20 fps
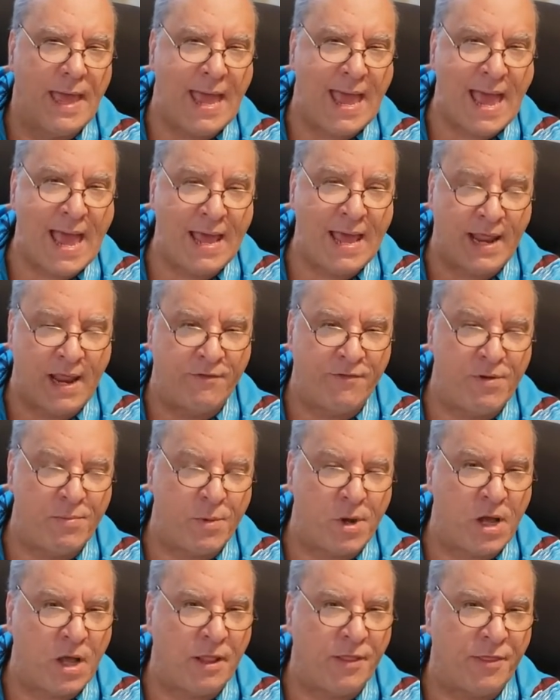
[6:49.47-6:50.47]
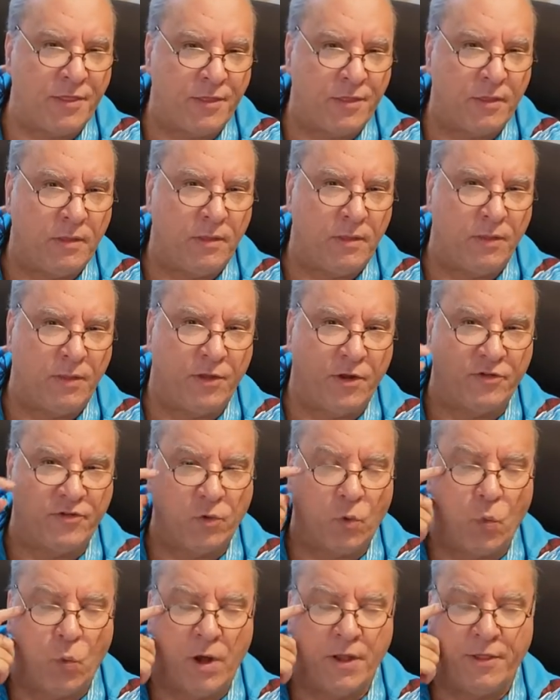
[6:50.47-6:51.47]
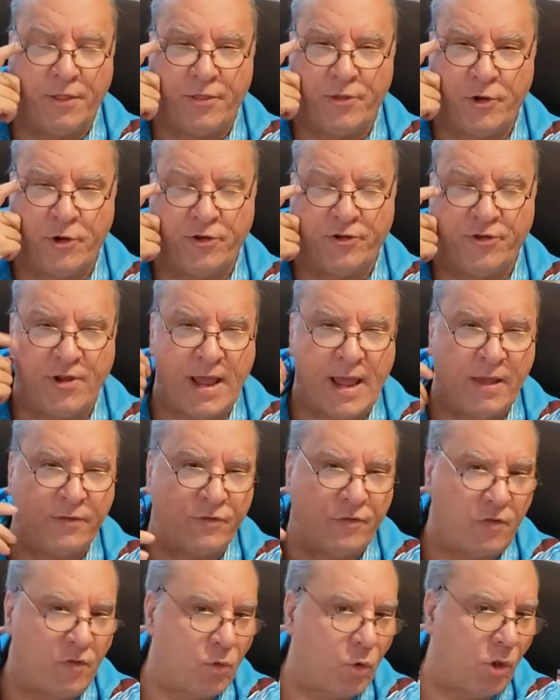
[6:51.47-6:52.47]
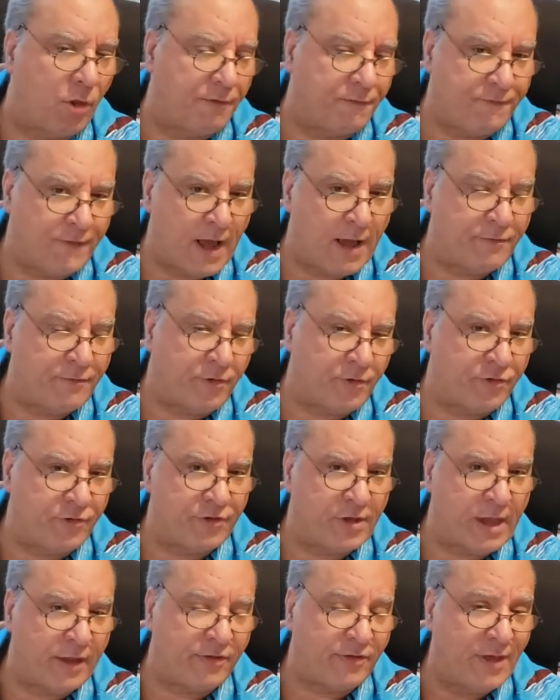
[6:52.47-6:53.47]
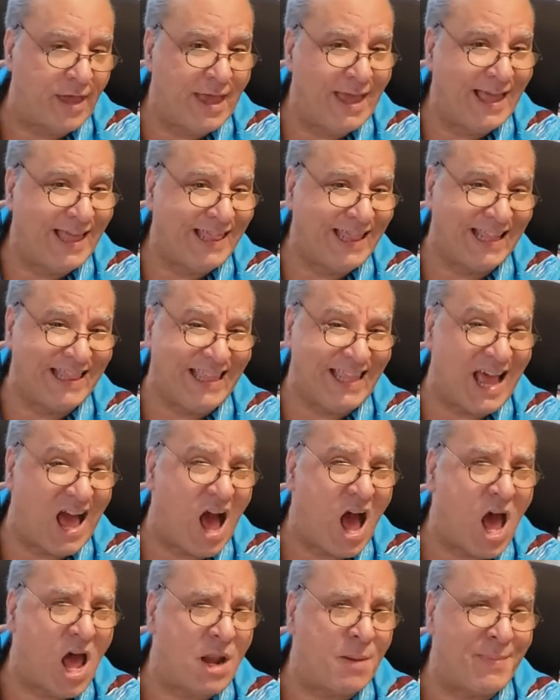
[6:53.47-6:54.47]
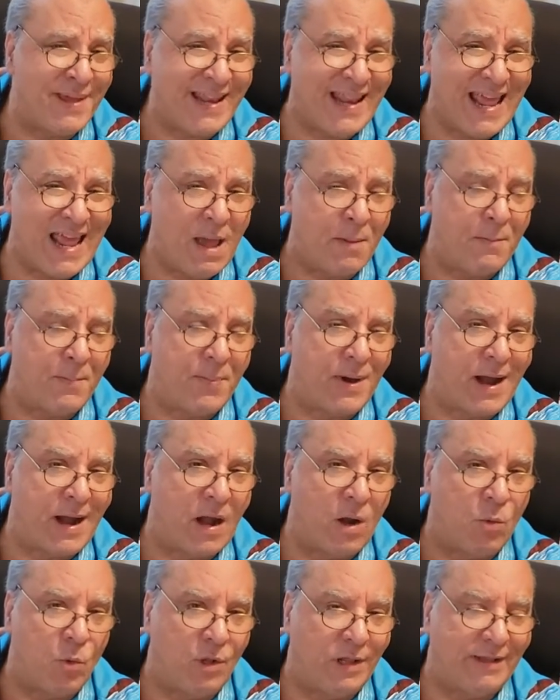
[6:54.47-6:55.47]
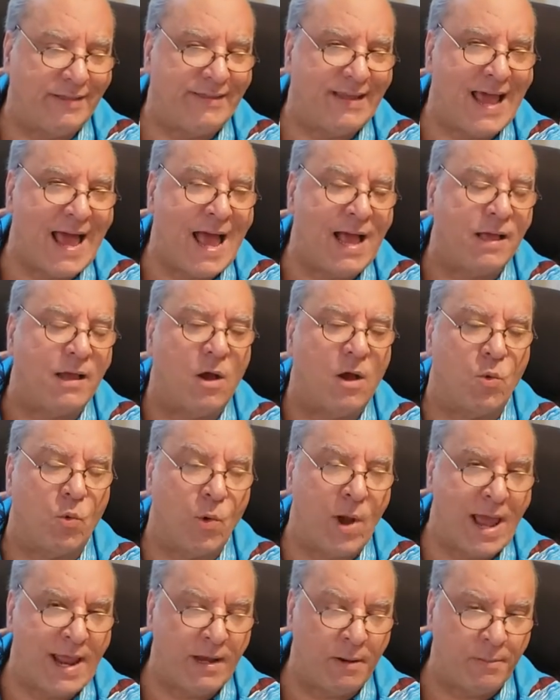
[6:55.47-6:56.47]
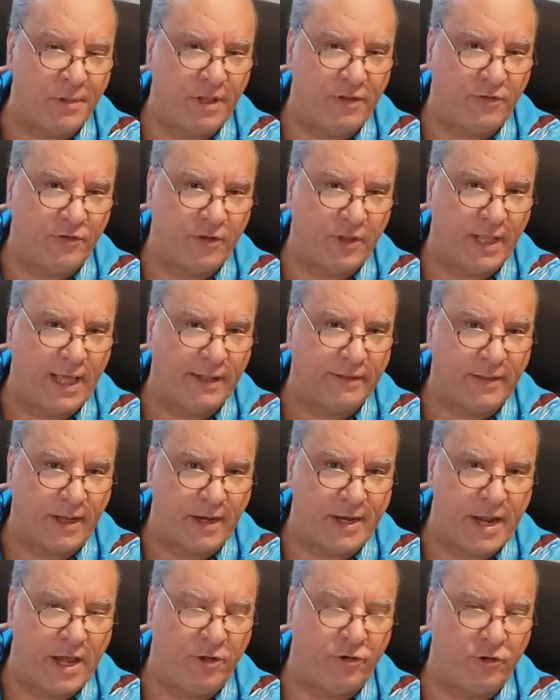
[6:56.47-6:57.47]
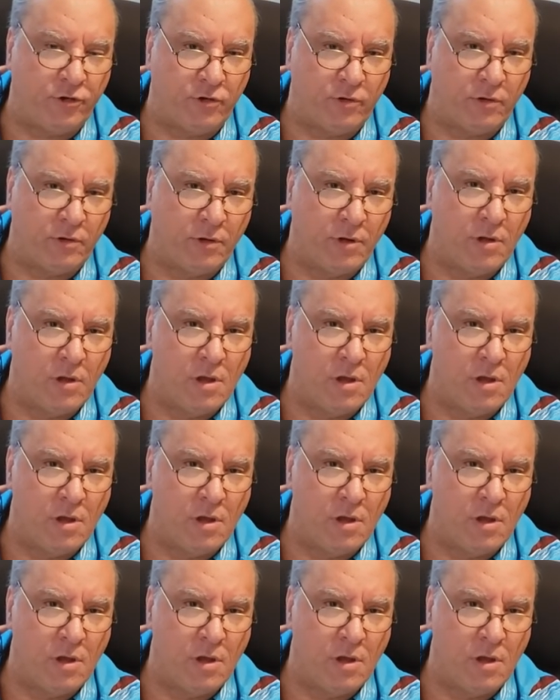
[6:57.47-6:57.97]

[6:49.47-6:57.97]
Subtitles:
And every month there's a 1/3 chance, in the roll of 5 or a 6, that the Ottoman Empire will attack a randomly selected nation.